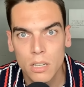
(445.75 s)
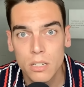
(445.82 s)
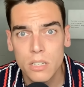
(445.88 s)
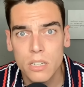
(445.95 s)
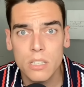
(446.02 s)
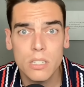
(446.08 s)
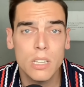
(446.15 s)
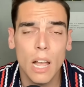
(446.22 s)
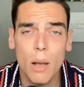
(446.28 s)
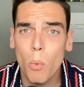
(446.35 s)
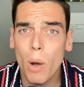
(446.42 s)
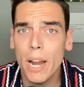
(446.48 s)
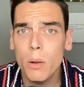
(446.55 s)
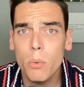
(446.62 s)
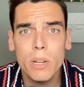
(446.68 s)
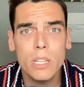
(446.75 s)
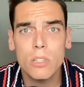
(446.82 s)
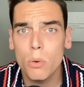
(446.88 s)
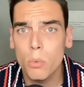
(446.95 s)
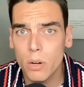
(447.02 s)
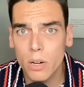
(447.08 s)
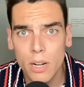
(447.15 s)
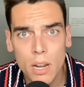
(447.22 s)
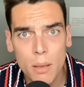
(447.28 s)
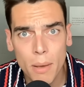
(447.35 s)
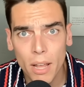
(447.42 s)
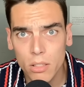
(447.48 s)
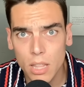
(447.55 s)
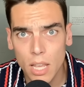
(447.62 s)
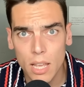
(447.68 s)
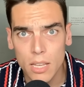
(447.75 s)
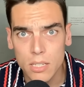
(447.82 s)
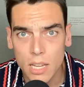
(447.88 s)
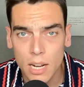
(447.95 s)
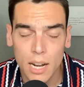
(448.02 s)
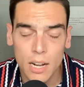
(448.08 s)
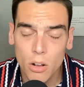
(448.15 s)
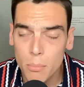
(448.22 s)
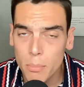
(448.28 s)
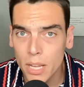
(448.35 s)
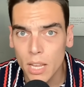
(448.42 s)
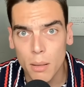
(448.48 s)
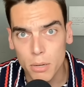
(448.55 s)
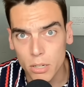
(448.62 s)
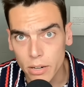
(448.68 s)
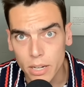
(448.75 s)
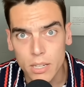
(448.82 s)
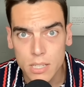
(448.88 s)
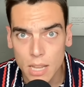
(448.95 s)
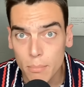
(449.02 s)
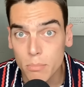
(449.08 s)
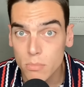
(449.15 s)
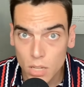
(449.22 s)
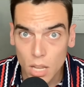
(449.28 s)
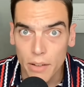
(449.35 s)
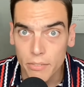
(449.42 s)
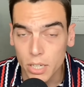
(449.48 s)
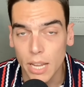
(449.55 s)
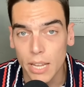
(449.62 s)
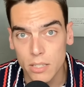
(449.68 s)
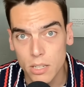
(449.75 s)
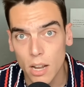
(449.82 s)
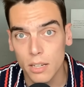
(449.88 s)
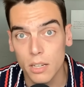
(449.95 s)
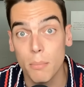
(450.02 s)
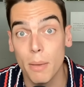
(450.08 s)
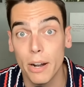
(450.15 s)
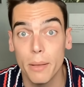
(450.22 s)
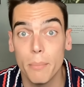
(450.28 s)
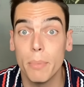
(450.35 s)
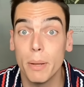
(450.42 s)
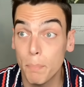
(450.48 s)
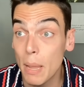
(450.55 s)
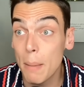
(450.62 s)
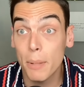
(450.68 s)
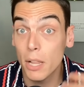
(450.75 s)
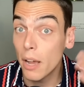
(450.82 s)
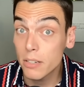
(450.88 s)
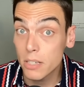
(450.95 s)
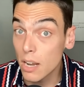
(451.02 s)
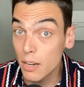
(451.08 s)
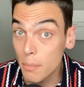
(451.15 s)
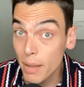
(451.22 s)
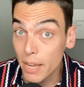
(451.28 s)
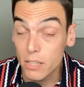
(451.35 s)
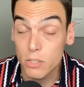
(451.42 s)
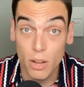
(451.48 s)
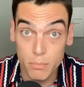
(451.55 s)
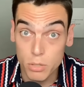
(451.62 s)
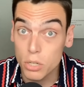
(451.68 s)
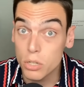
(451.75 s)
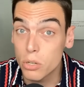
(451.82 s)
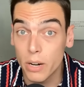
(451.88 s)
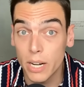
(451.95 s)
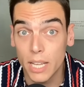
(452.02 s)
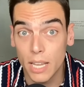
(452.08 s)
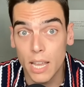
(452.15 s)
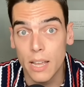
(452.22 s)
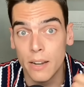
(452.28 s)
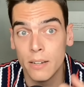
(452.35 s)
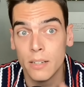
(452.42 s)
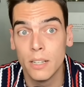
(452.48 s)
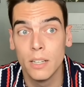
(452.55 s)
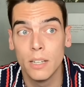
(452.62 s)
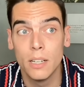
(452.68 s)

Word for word: Just why are we so worried about this? And I know I'm being a hypocrite because I'm covering it and talking about it, but people are talking about it, so I'm just joining in.